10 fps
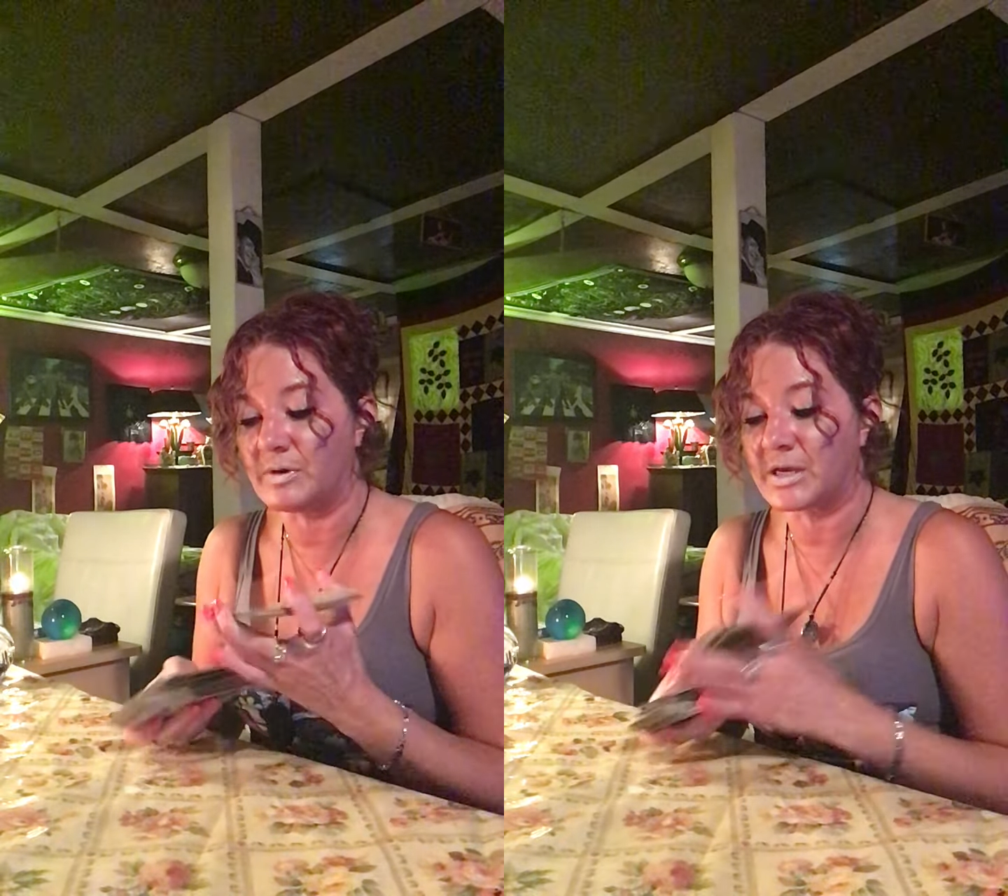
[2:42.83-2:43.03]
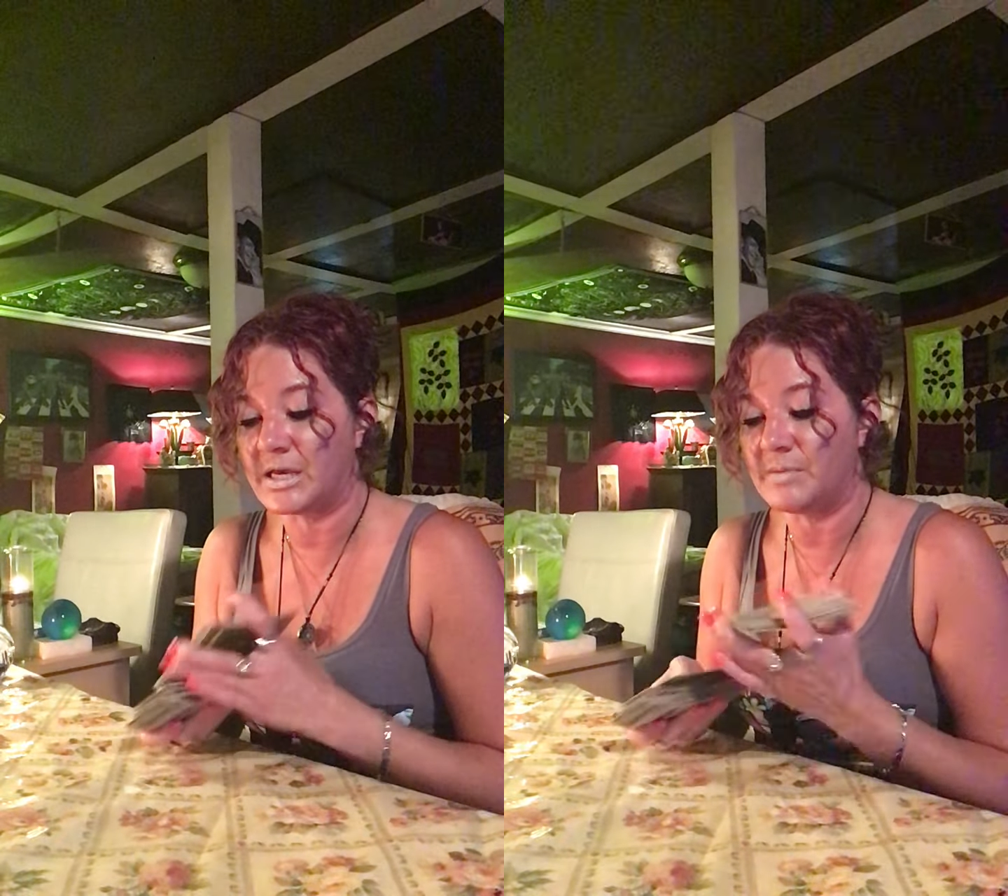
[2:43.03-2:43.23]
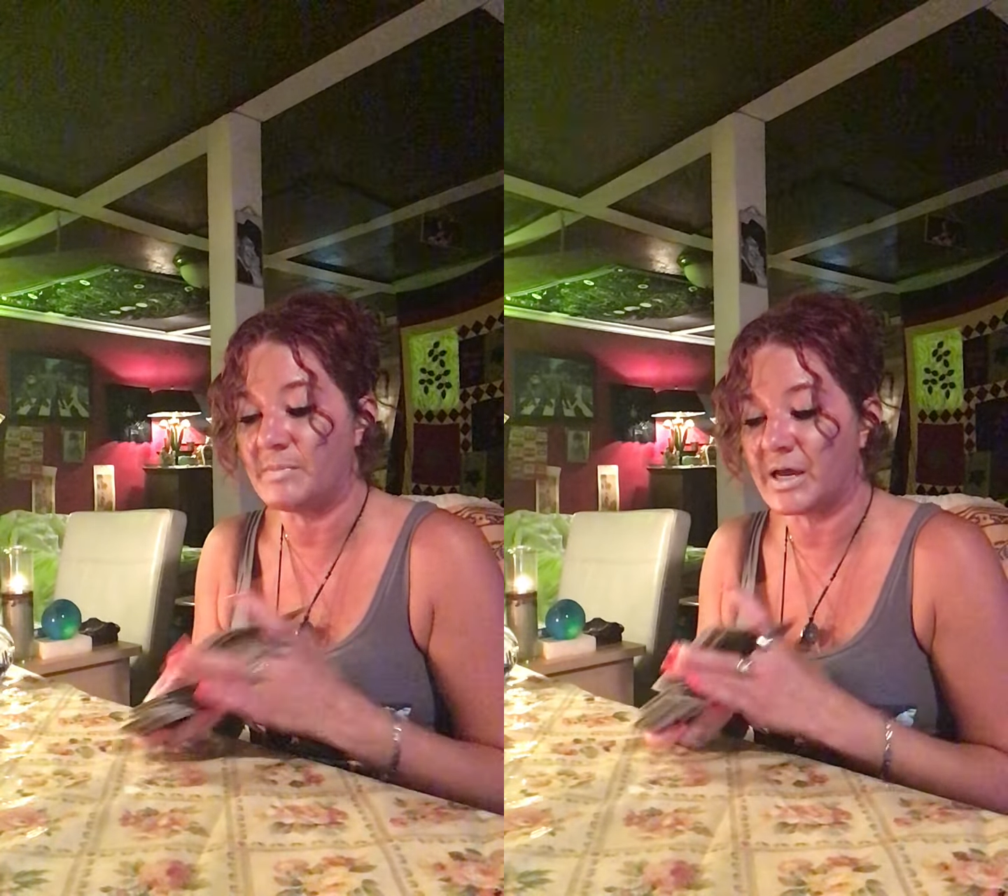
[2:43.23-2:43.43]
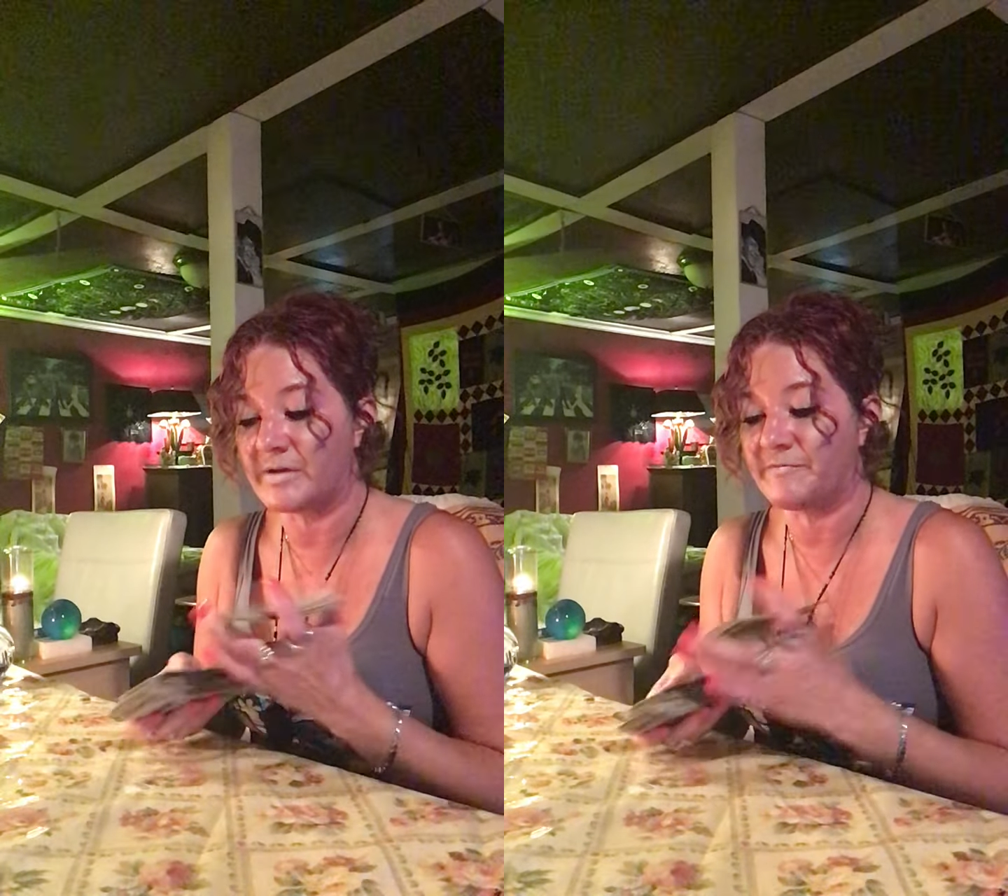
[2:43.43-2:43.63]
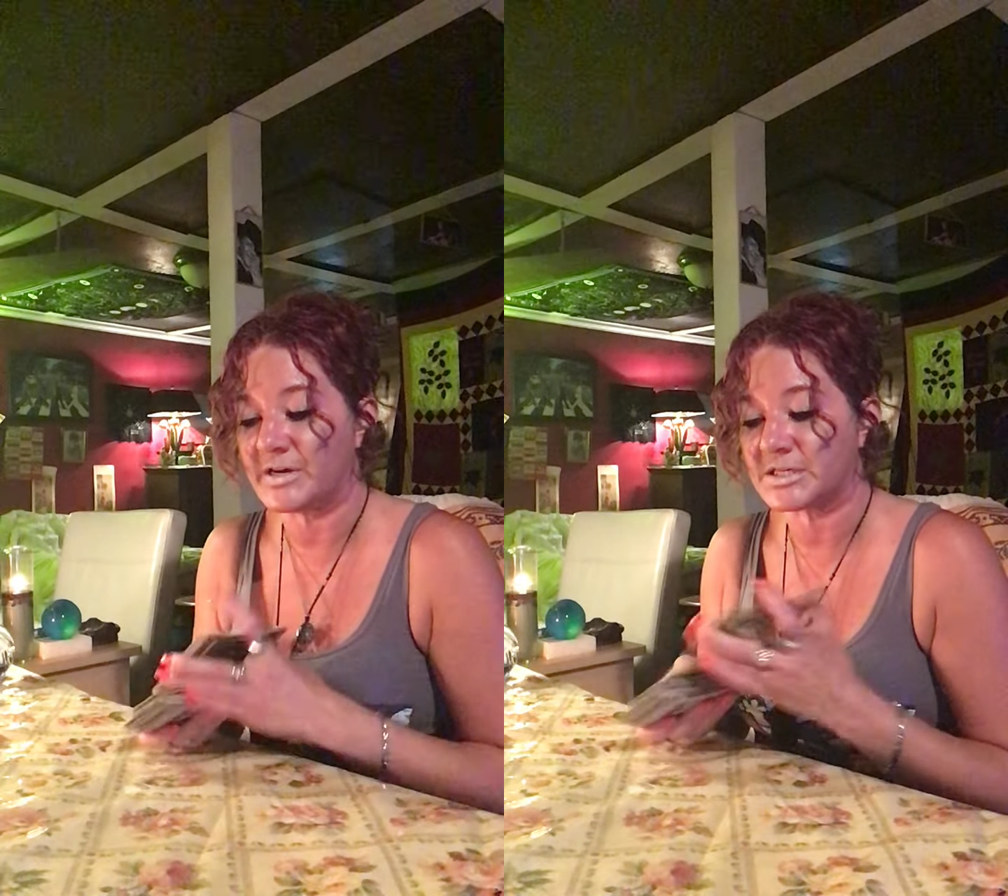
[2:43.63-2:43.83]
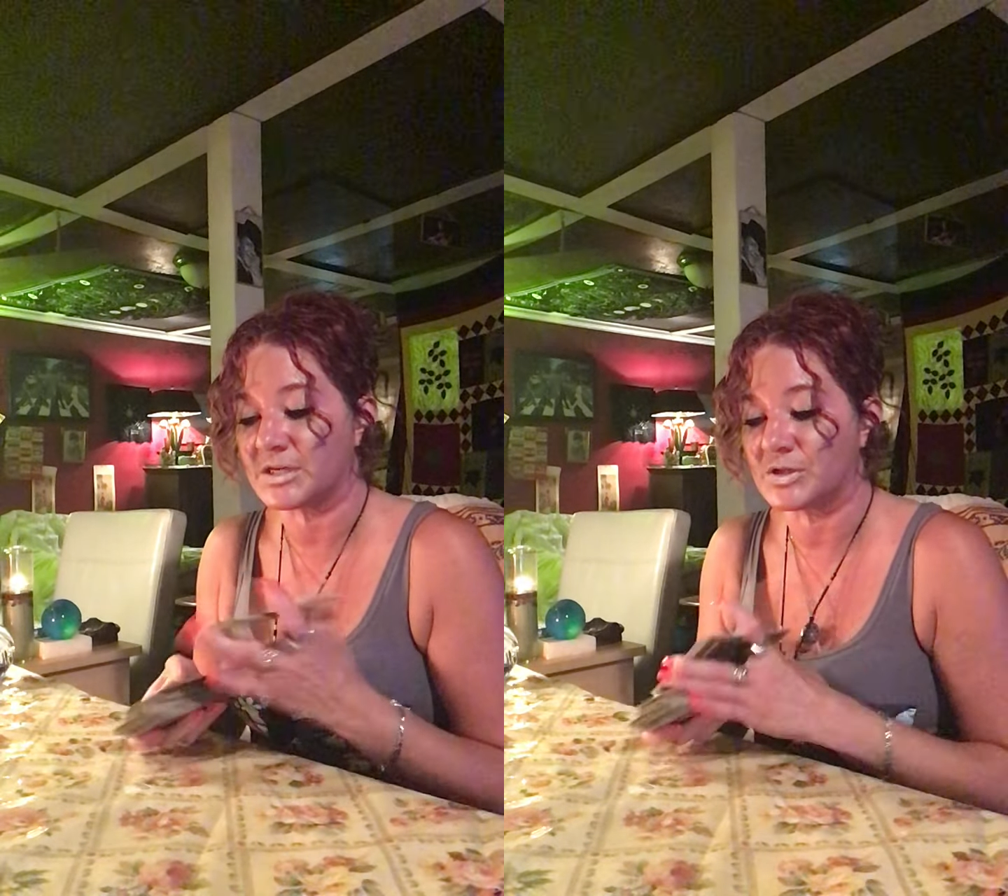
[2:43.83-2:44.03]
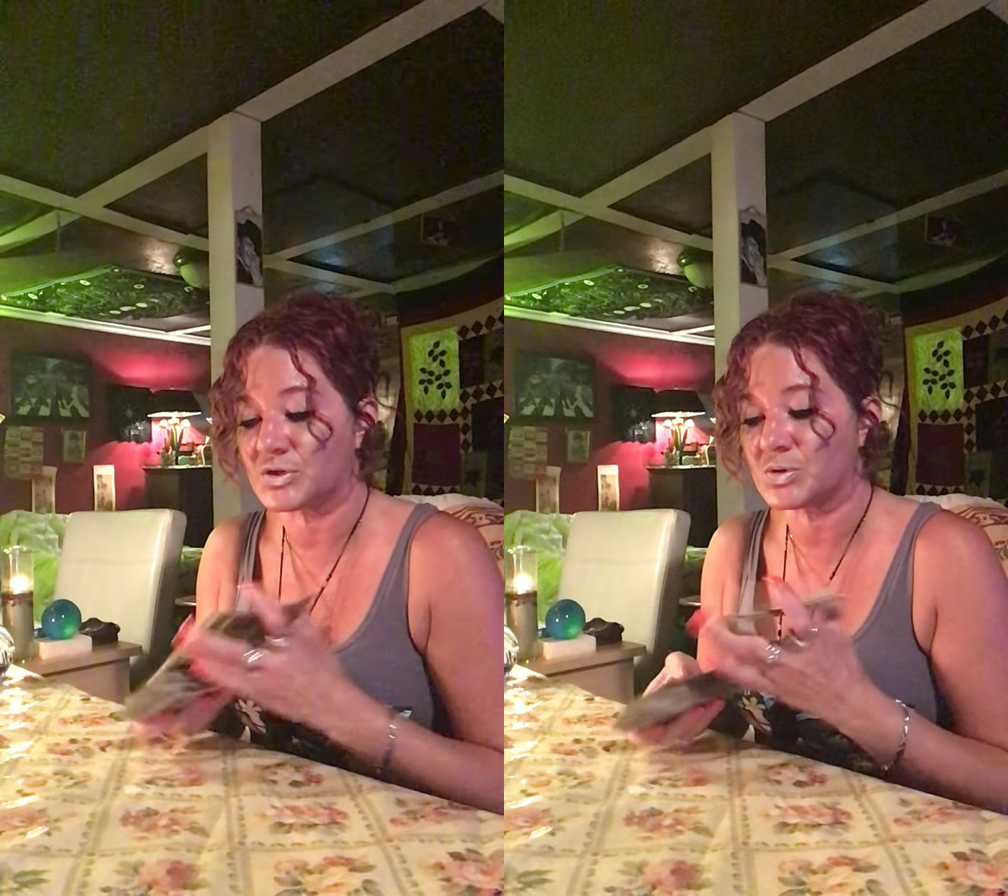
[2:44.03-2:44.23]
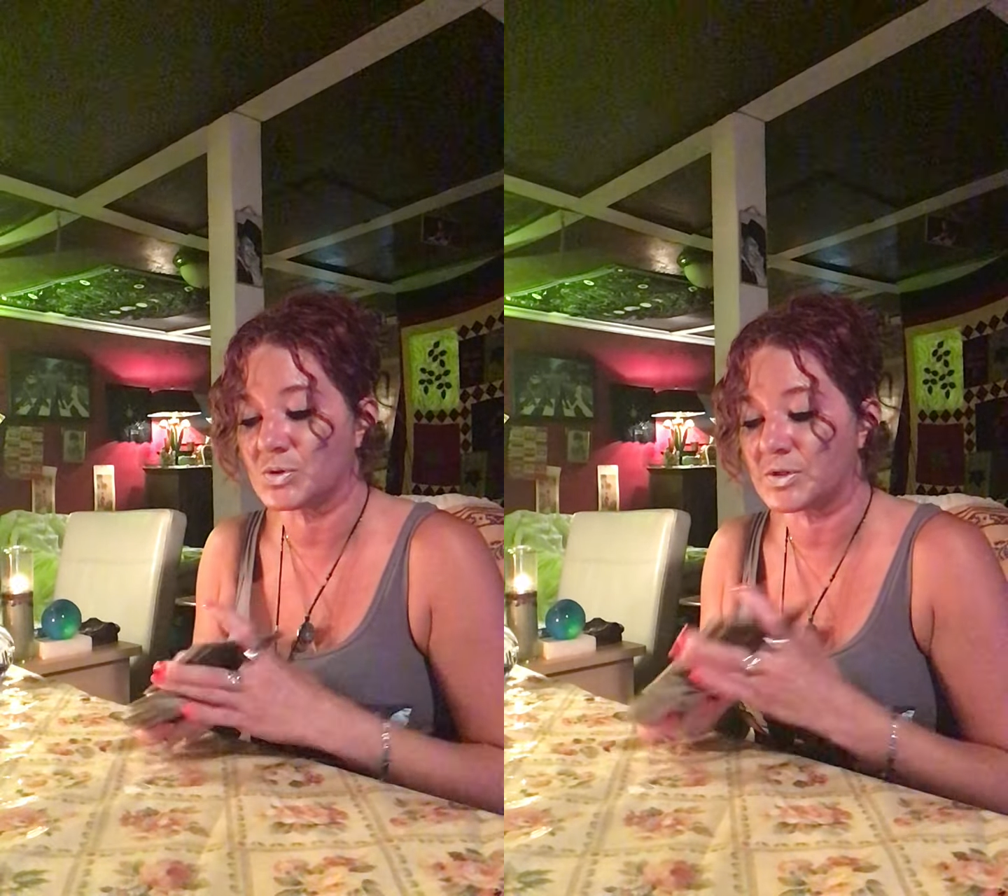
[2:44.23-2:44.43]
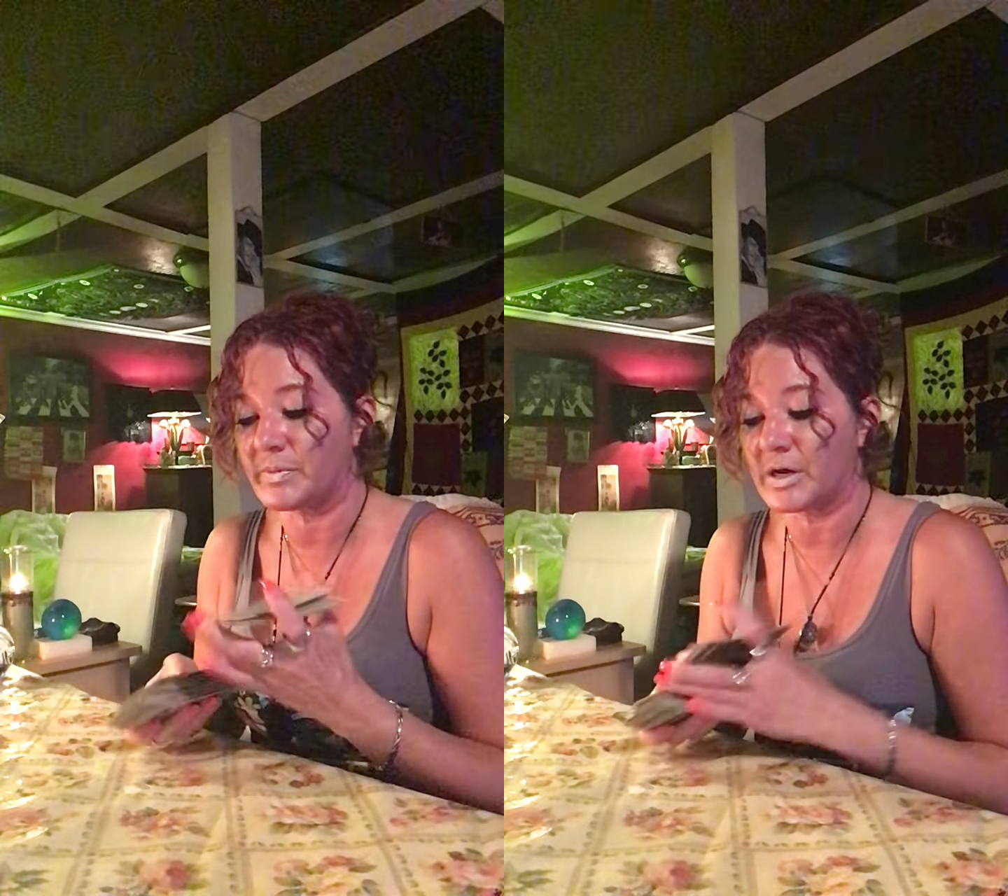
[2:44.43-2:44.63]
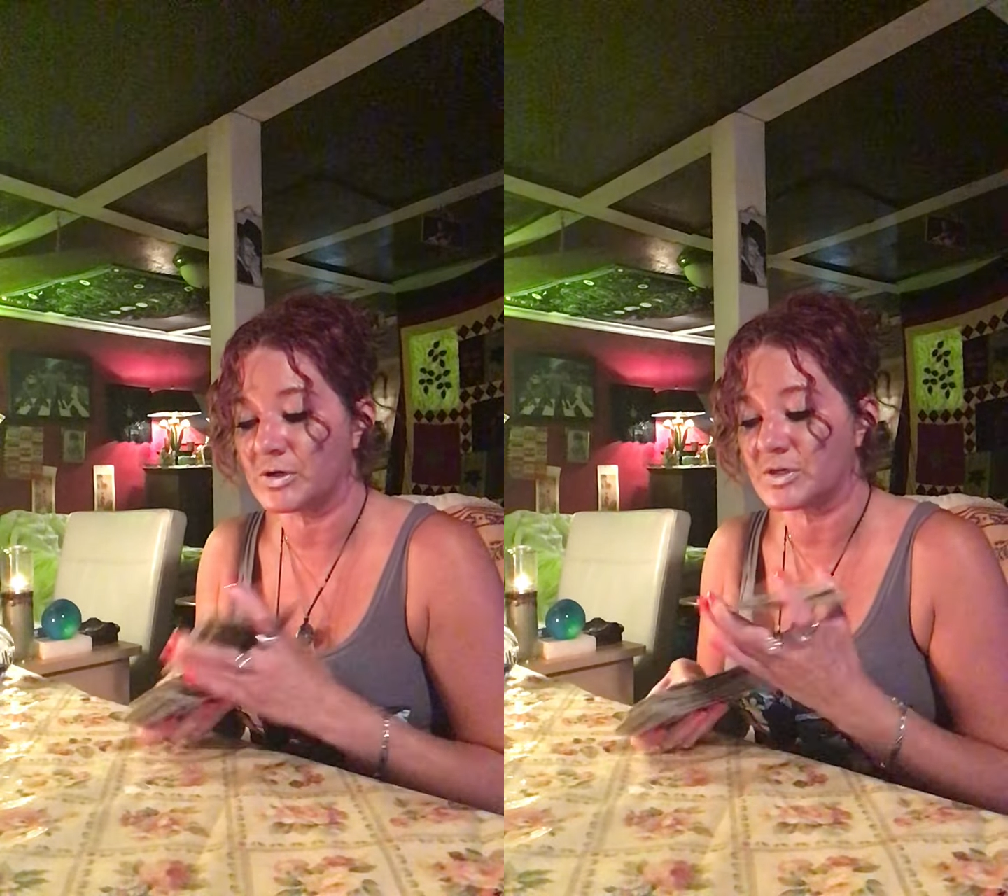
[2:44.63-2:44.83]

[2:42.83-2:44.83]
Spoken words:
and keep manifesting the truth about your